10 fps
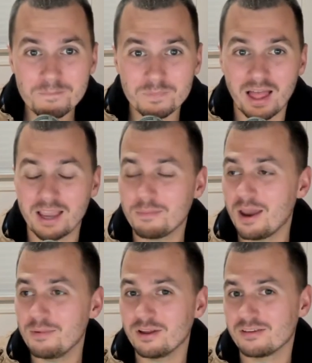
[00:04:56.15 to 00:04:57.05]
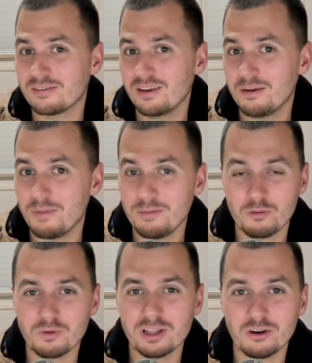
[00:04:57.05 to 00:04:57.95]
like maybe it's maybe you're
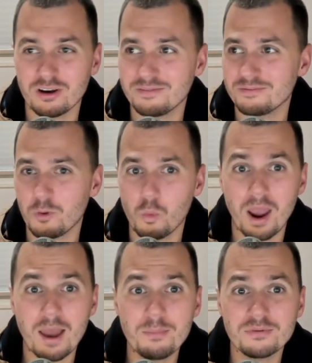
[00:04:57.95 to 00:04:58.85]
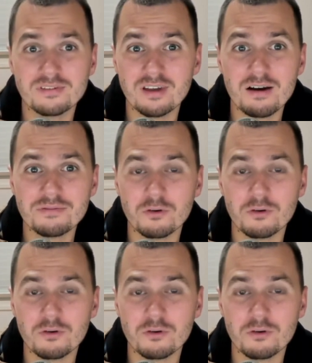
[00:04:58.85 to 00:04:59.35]
really good at web stuff,